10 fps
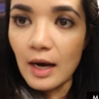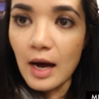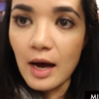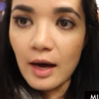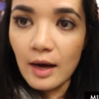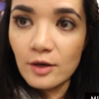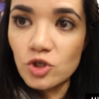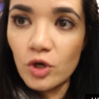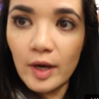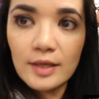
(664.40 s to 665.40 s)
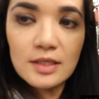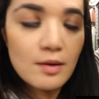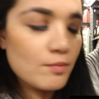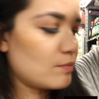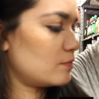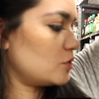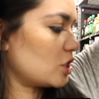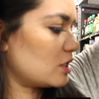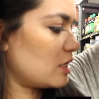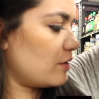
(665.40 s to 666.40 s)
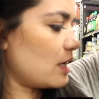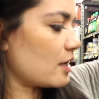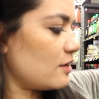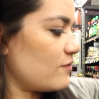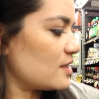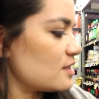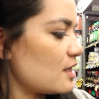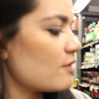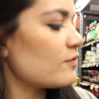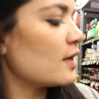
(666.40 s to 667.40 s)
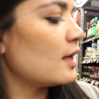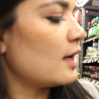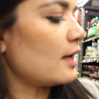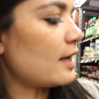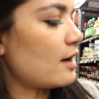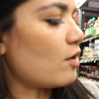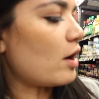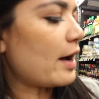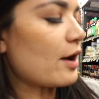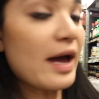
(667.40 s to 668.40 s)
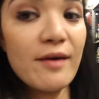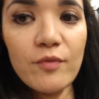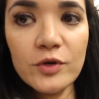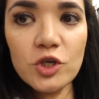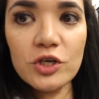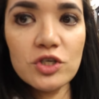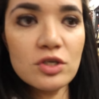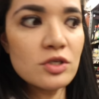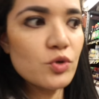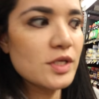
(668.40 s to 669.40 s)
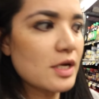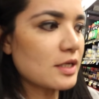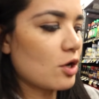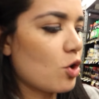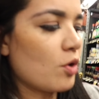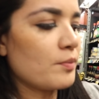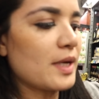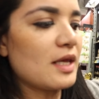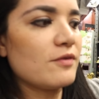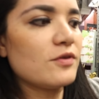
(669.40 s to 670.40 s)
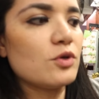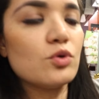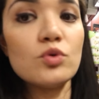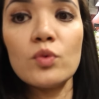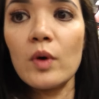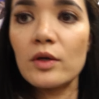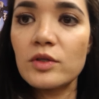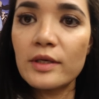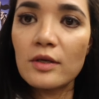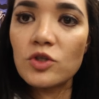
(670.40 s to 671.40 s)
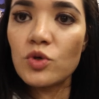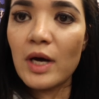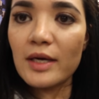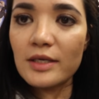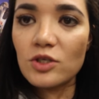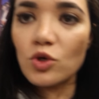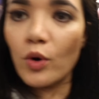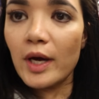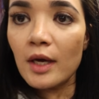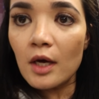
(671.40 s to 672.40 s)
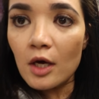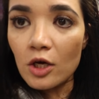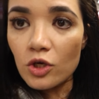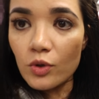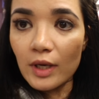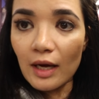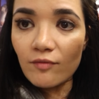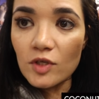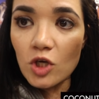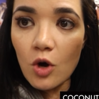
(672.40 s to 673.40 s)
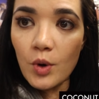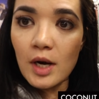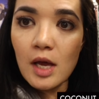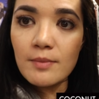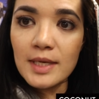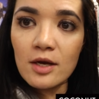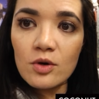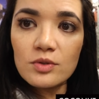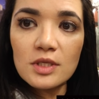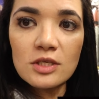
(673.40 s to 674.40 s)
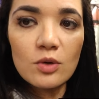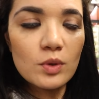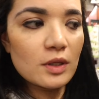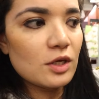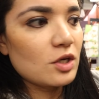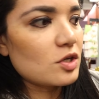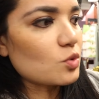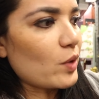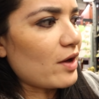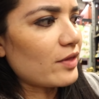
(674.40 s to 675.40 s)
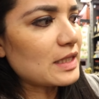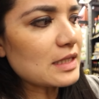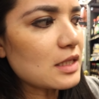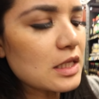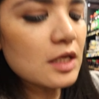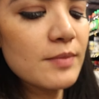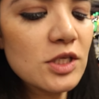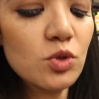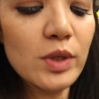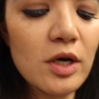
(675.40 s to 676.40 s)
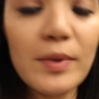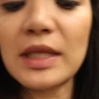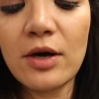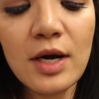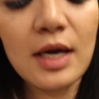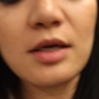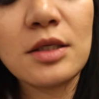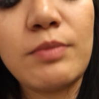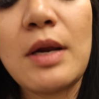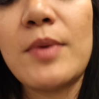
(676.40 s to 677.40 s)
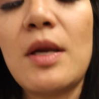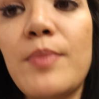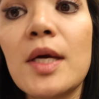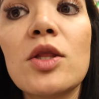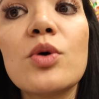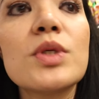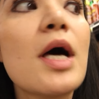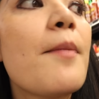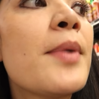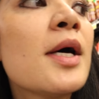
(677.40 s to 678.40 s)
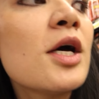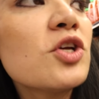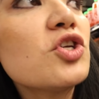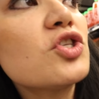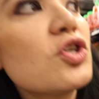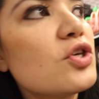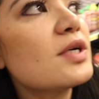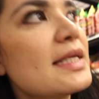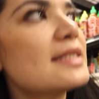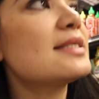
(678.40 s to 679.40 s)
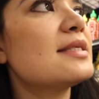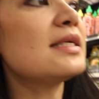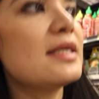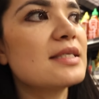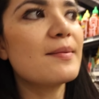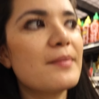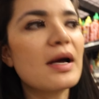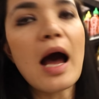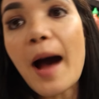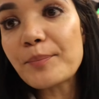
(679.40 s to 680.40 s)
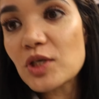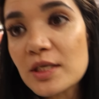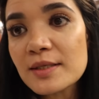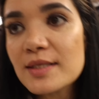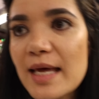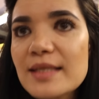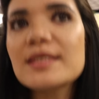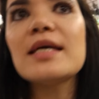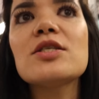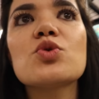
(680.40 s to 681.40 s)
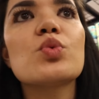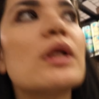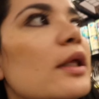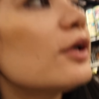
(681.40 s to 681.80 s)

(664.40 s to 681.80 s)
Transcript: I'll show you guys some chicken teriyaki fun stuff. Now, I, I have traditional soy sauce at home, but if you do not eat soy, you can have these coconut aminos. These are really good as well. They taste a little bit sweeter, but they're nice. But I'm gonna pick those up just so you can see some options that taste really